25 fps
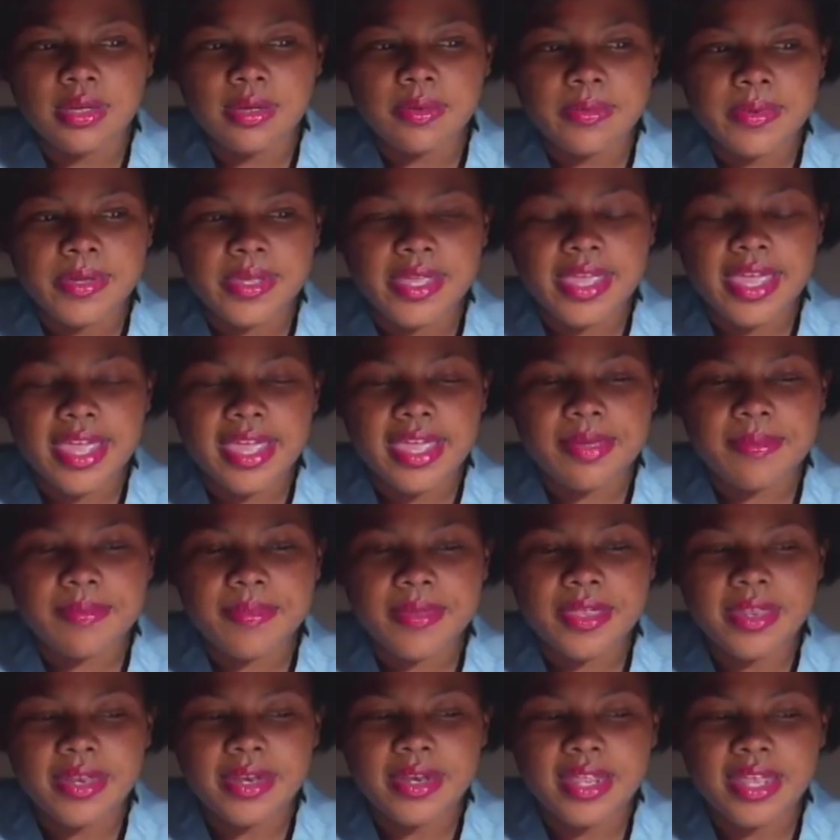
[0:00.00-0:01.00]
We came
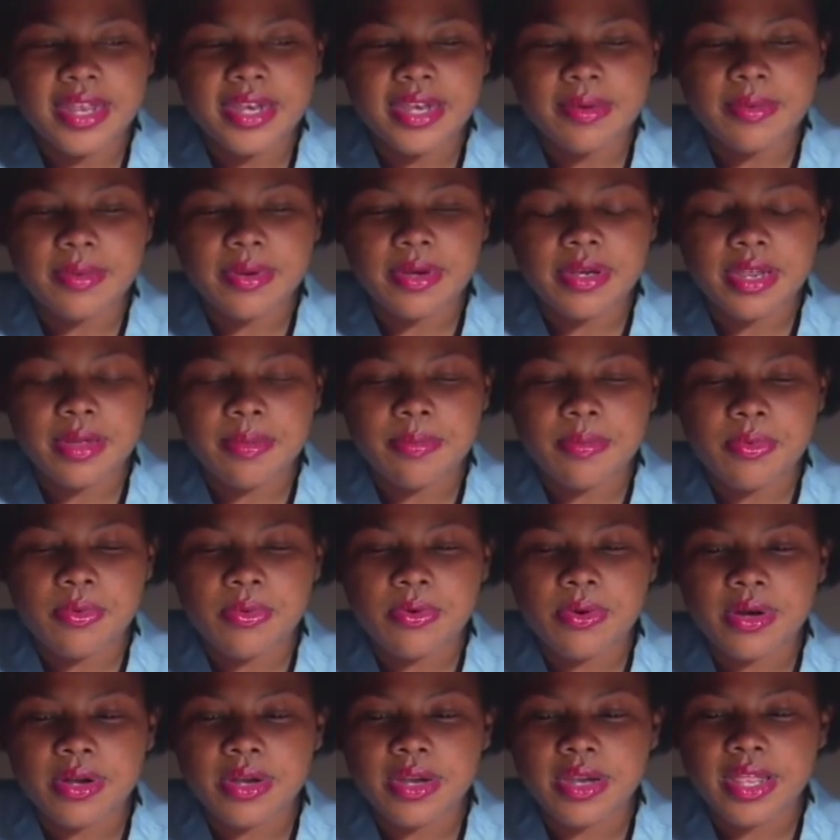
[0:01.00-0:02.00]
in that
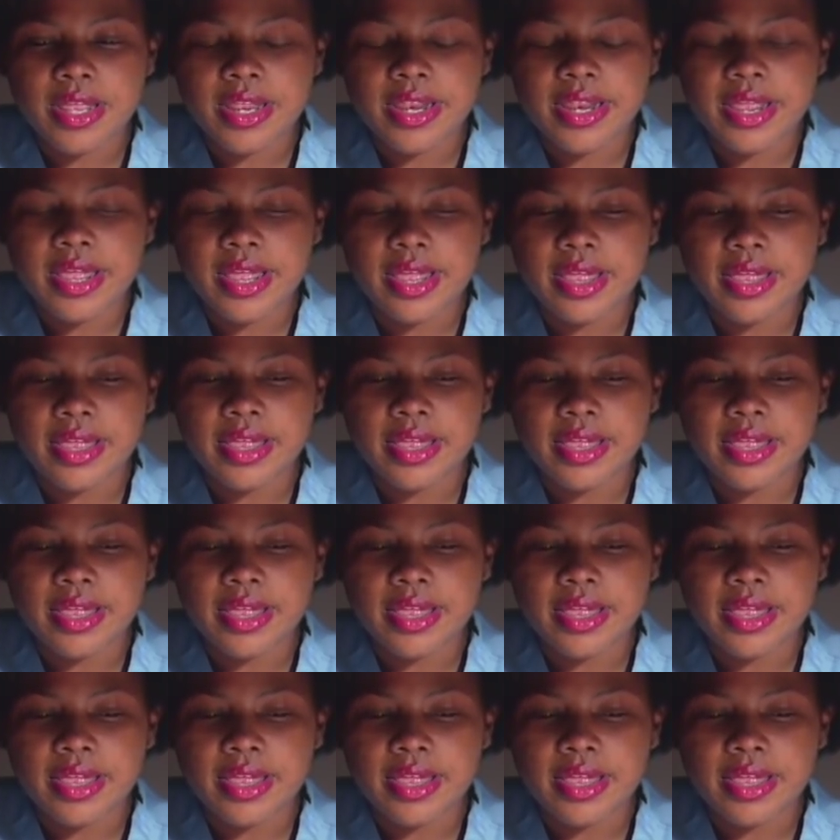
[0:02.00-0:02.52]
morning and